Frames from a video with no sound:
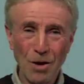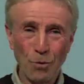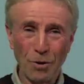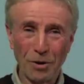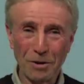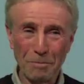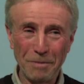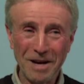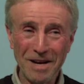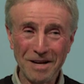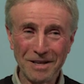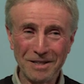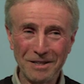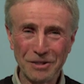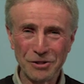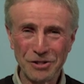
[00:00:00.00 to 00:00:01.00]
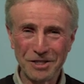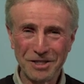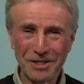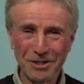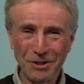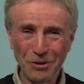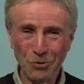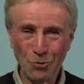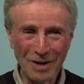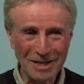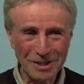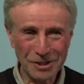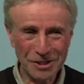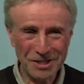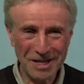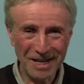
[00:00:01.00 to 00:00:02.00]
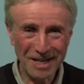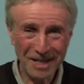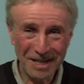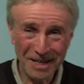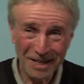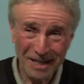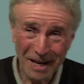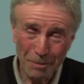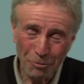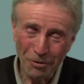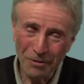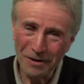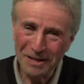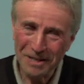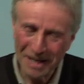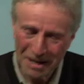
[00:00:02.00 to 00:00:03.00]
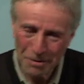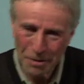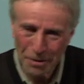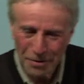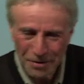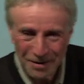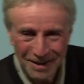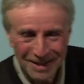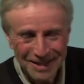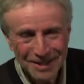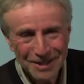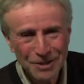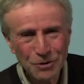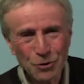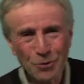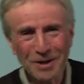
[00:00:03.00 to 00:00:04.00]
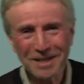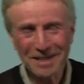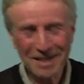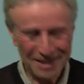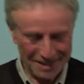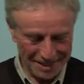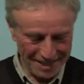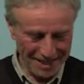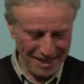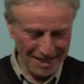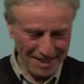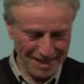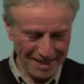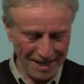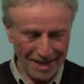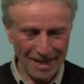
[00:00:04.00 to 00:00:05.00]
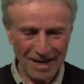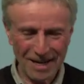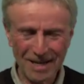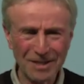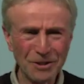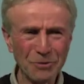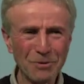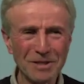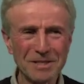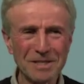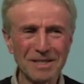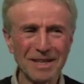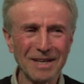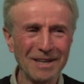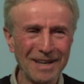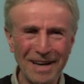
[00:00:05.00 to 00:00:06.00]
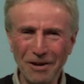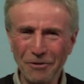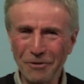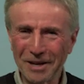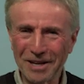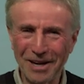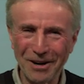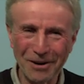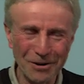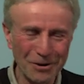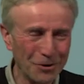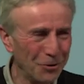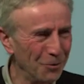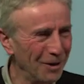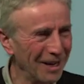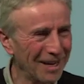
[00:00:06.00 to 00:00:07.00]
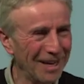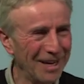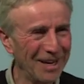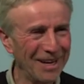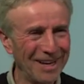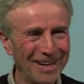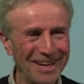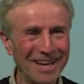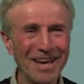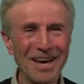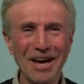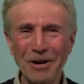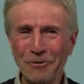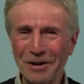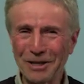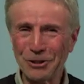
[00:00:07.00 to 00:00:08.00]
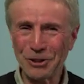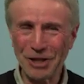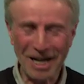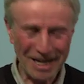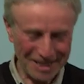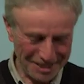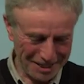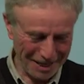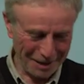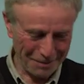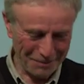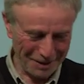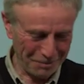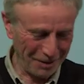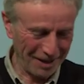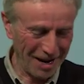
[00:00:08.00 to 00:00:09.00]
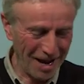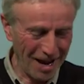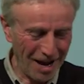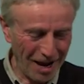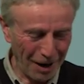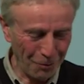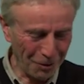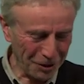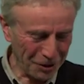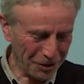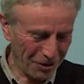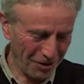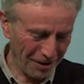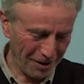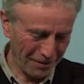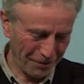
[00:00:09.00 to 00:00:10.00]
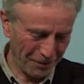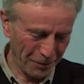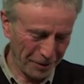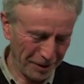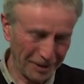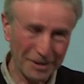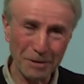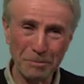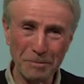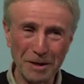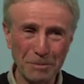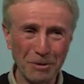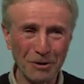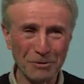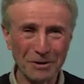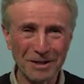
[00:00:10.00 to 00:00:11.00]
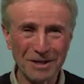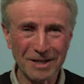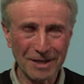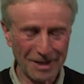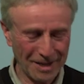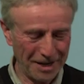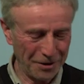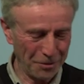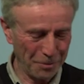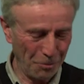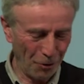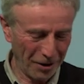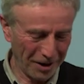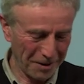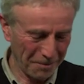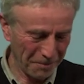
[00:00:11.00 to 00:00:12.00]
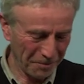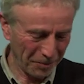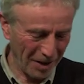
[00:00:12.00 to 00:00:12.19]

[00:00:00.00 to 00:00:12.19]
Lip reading: Welcome back. It is still Wednesday, April the 10th, 2019. I just want to say Hendrik and I are going to do like a Hendrik and Jack segment, but I want to start off with a little bit about Kinder Morgan.